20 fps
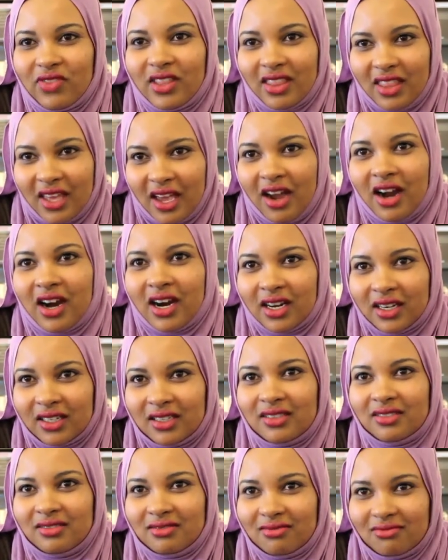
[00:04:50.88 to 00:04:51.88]
they
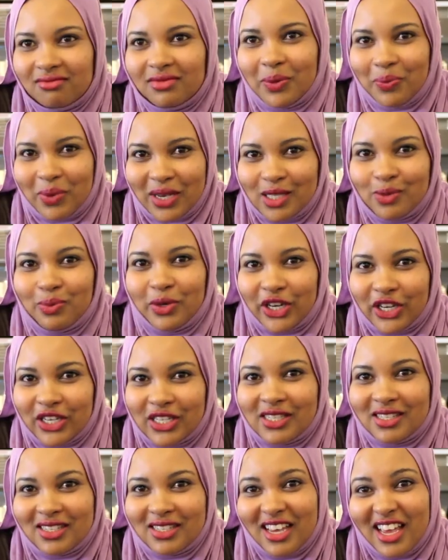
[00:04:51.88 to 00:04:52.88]
are the best
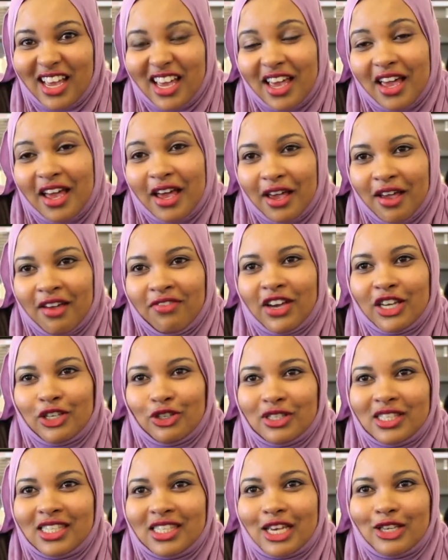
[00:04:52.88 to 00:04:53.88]
burgers, if I
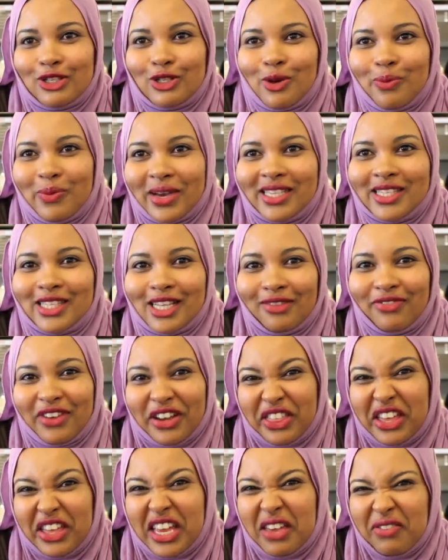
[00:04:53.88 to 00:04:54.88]
should say so myself.
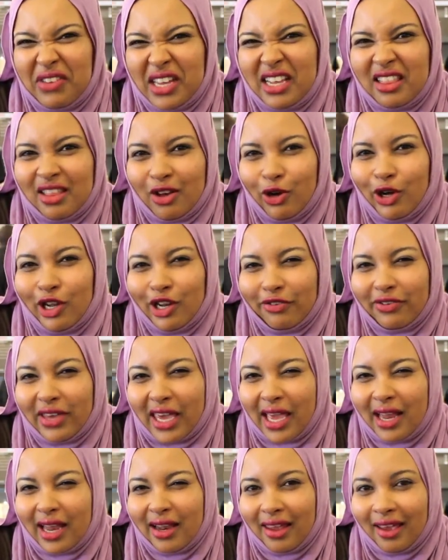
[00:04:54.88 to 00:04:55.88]
I think even in the whole of
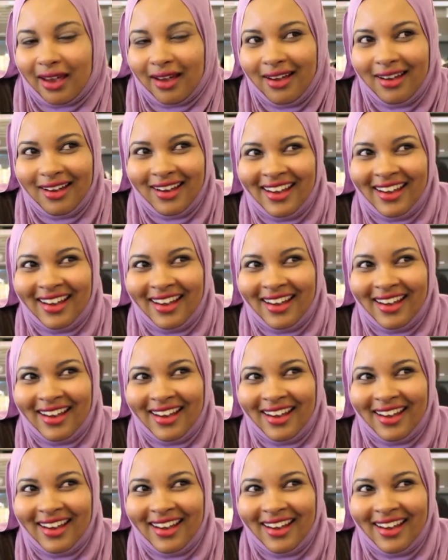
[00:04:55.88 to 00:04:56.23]
Kenya.